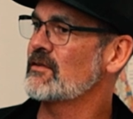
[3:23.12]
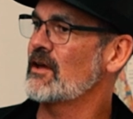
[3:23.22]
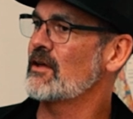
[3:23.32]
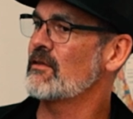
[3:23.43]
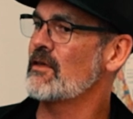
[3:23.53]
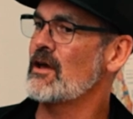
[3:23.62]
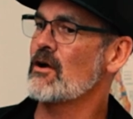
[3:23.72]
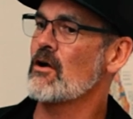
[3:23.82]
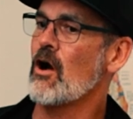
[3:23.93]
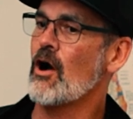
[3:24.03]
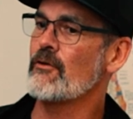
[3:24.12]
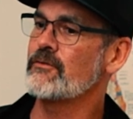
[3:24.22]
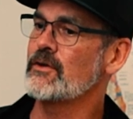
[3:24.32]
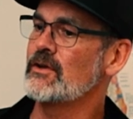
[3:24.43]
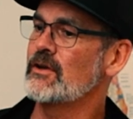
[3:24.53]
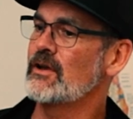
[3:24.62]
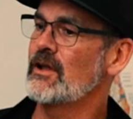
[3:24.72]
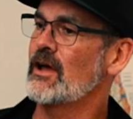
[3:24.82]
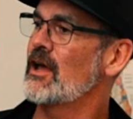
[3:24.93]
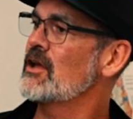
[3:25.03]
they're
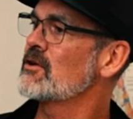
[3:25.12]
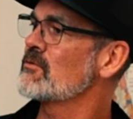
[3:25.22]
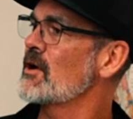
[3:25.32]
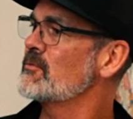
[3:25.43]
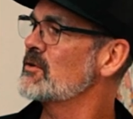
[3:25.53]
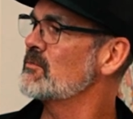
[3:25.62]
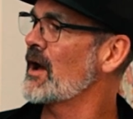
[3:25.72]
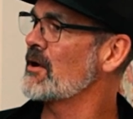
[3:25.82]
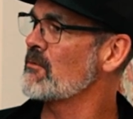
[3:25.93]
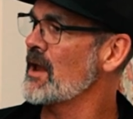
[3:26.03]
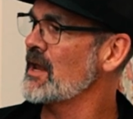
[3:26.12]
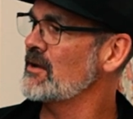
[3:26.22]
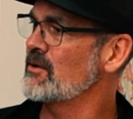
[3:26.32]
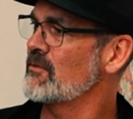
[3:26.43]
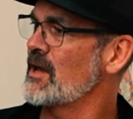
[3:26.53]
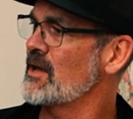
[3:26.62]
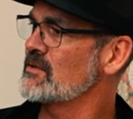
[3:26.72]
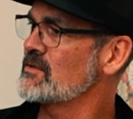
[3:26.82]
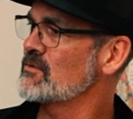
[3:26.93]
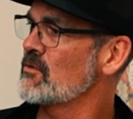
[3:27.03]
often interrupted by rain
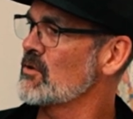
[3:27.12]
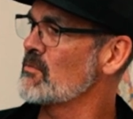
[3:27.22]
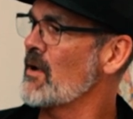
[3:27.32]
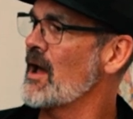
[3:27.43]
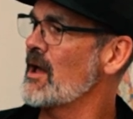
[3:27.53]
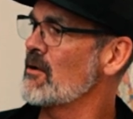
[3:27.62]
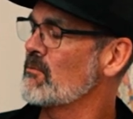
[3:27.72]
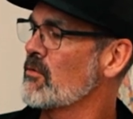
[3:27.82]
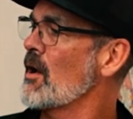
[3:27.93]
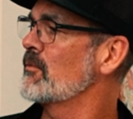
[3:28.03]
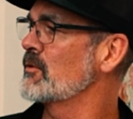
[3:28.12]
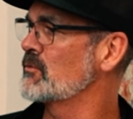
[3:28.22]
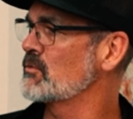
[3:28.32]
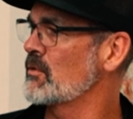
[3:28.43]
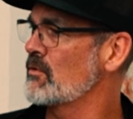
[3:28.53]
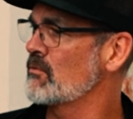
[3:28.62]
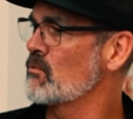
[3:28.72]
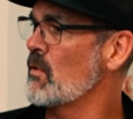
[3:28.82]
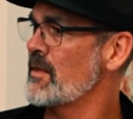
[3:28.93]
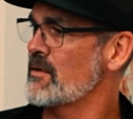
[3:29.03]
events or by problems with
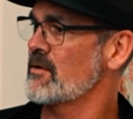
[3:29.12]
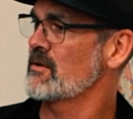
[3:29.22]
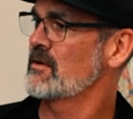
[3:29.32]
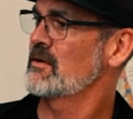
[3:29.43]
weather.